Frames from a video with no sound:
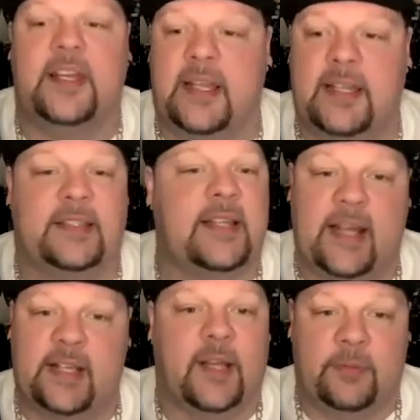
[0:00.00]
And
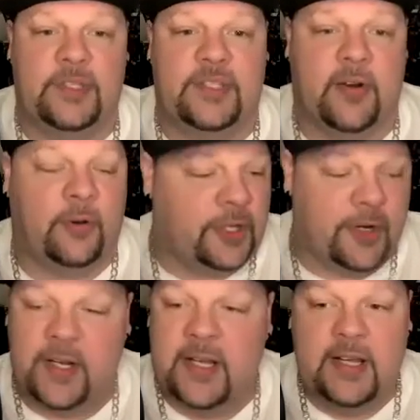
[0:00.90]
like we said earlier,
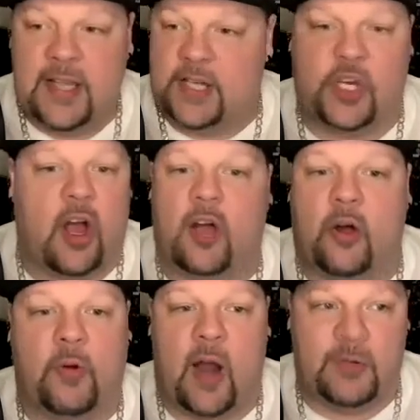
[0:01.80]
that Chicago
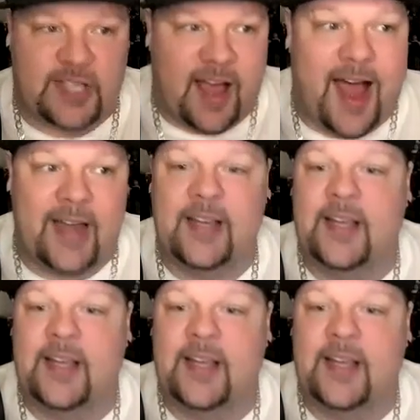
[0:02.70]
crowd was hot.